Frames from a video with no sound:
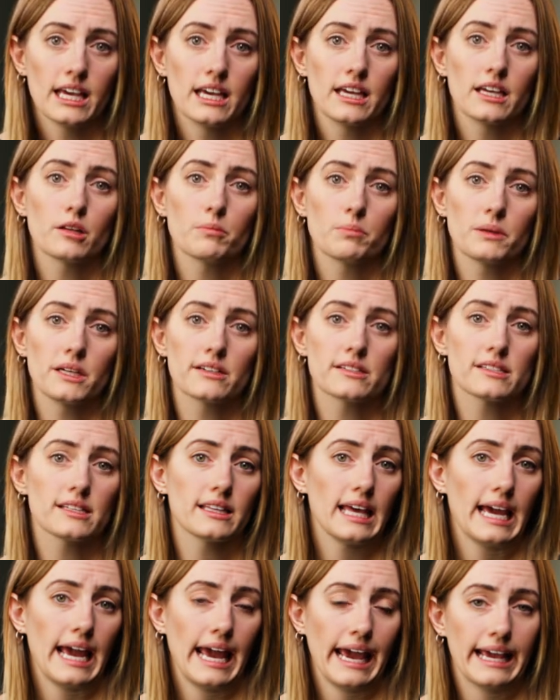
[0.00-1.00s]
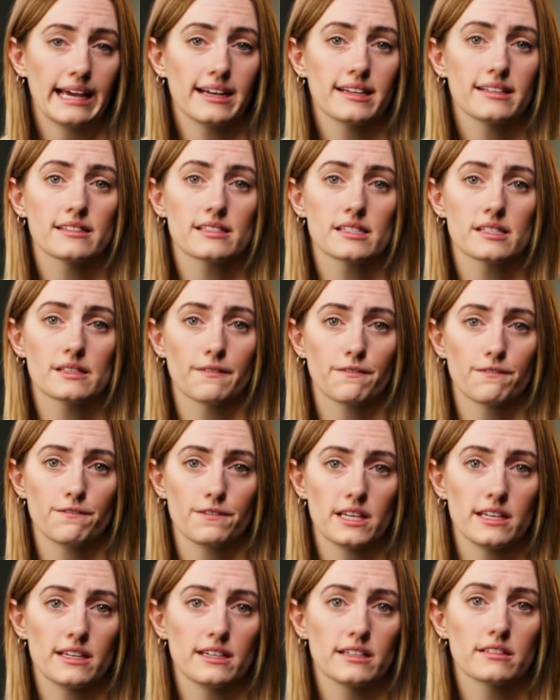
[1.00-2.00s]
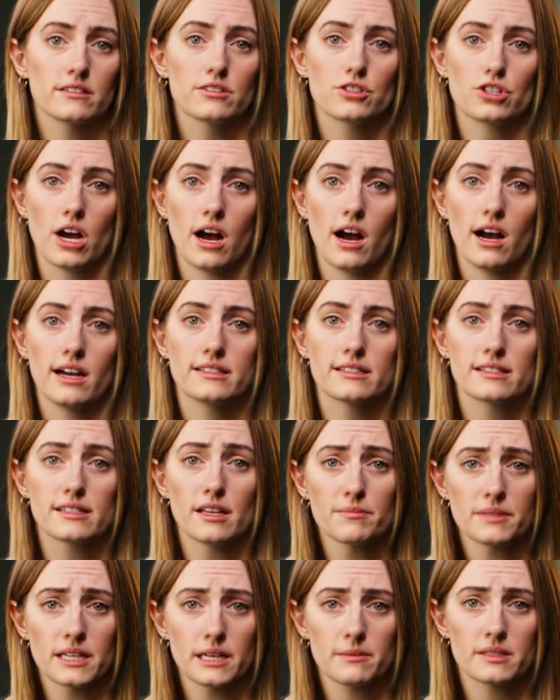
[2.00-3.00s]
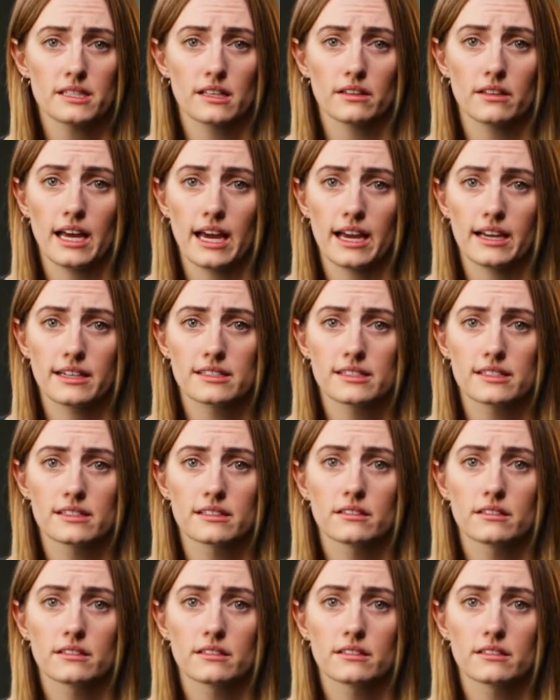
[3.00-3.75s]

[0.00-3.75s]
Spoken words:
It appears in the hands, feet, jaw, and sometimes the legs.